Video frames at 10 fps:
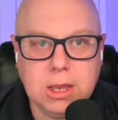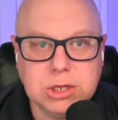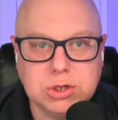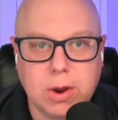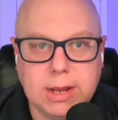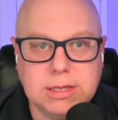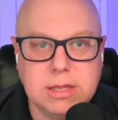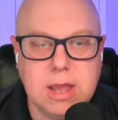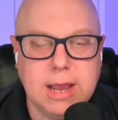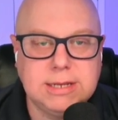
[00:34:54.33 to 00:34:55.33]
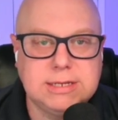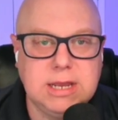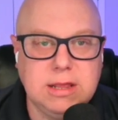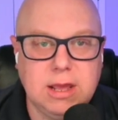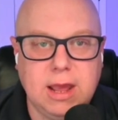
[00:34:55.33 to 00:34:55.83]
So
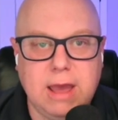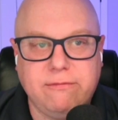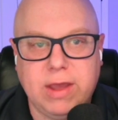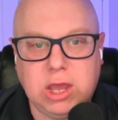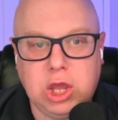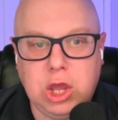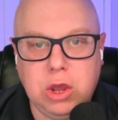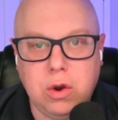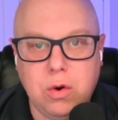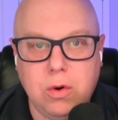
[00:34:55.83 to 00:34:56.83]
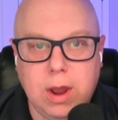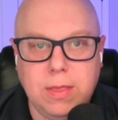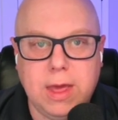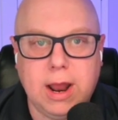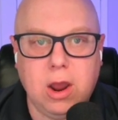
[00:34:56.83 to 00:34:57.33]
see the FAQ,
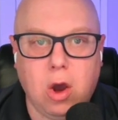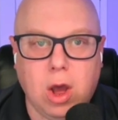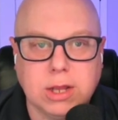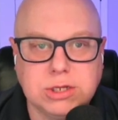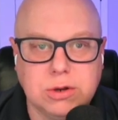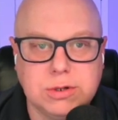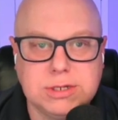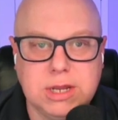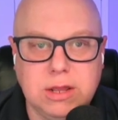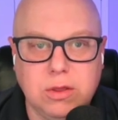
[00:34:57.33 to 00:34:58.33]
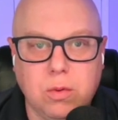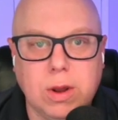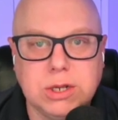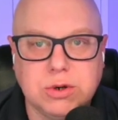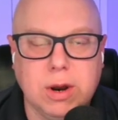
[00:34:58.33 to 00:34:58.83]
and then I also see the
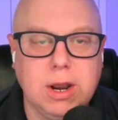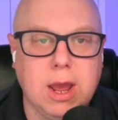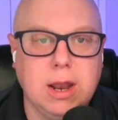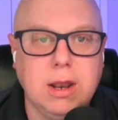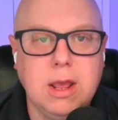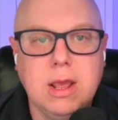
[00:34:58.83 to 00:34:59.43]
what is radon.